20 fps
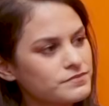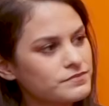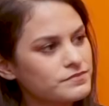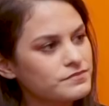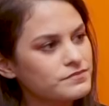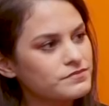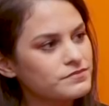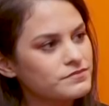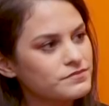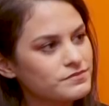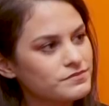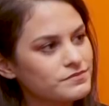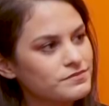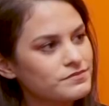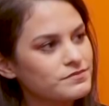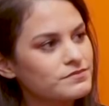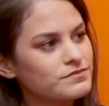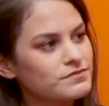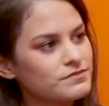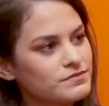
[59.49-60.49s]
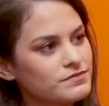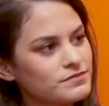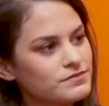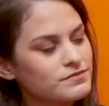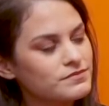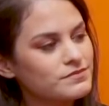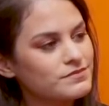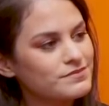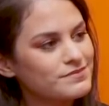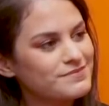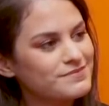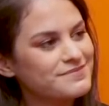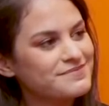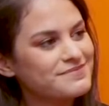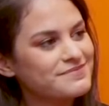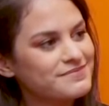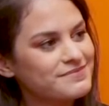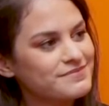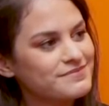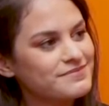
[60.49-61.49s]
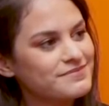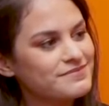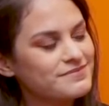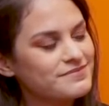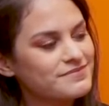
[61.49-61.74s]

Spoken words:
No words are spoken by the person on screen.